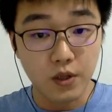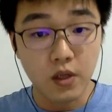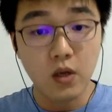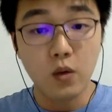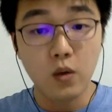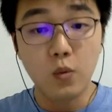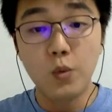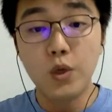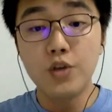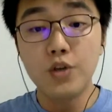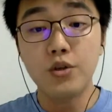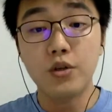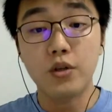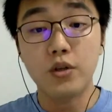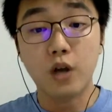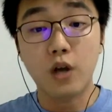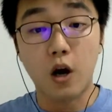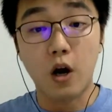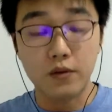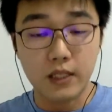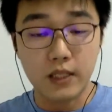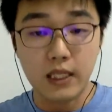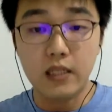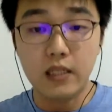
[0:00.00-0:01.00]
We should
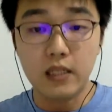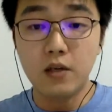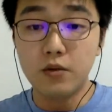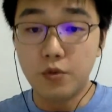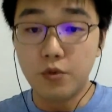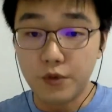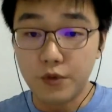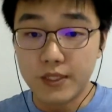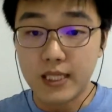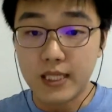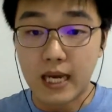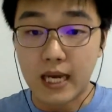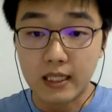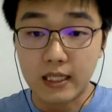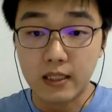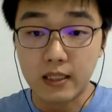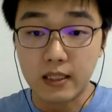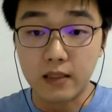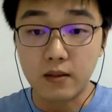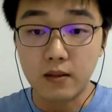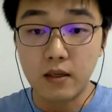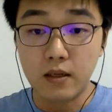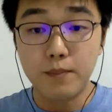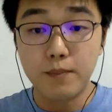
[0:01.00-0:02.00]
continue to recycle.
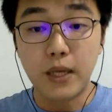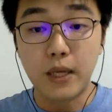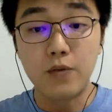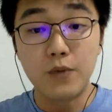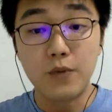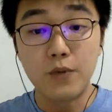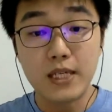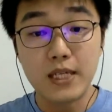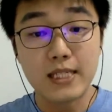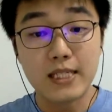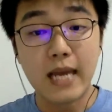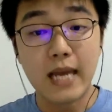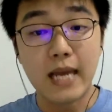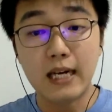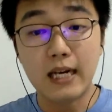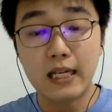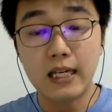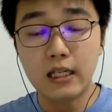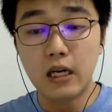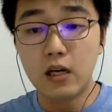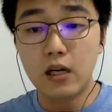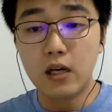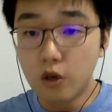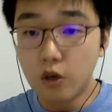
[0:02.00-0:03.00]
But recycling
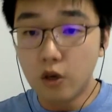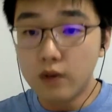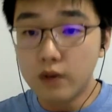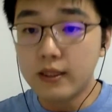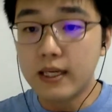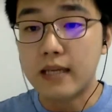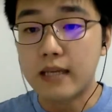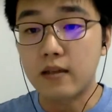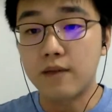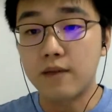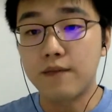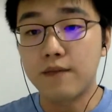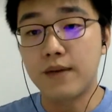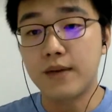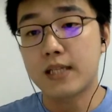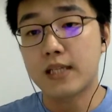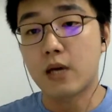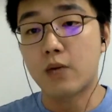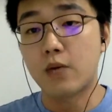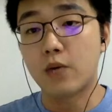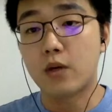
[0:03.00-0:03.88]
alone cannot fix our